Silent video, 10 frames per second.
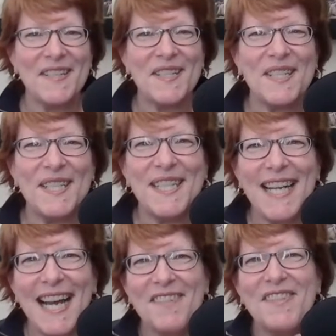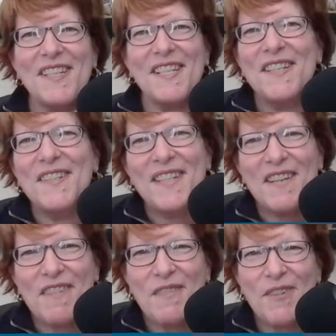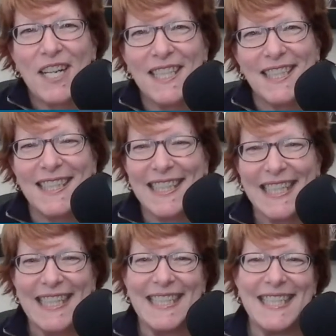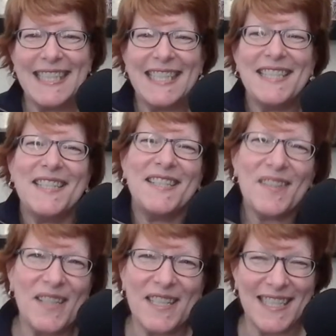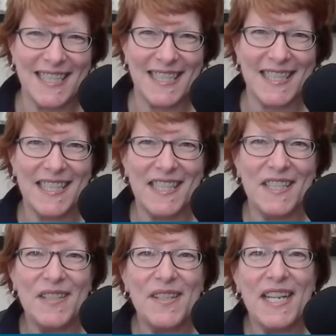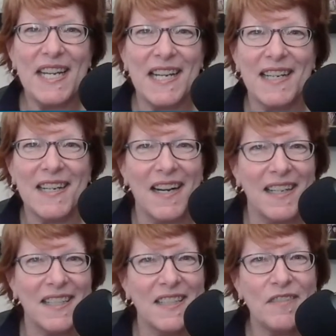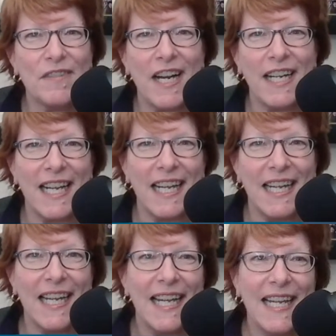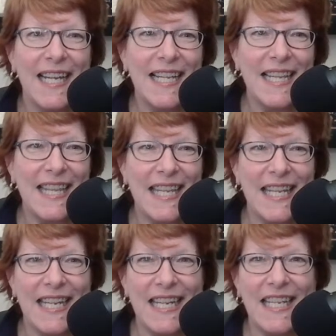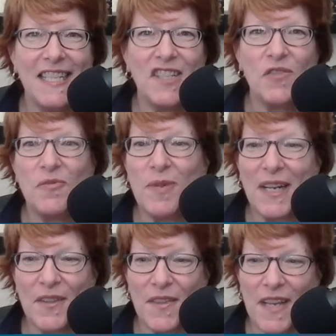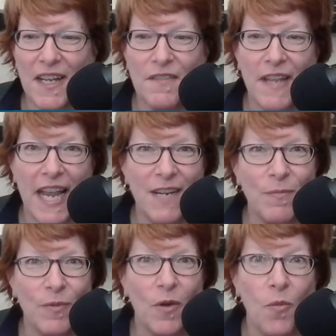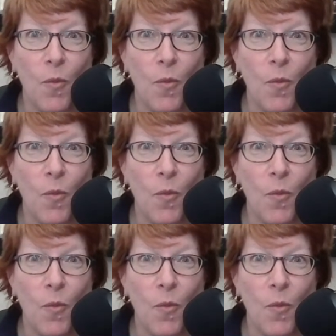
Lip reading: Good afternoon, everyone. It's so good to see you here on Friday, the 12th of April.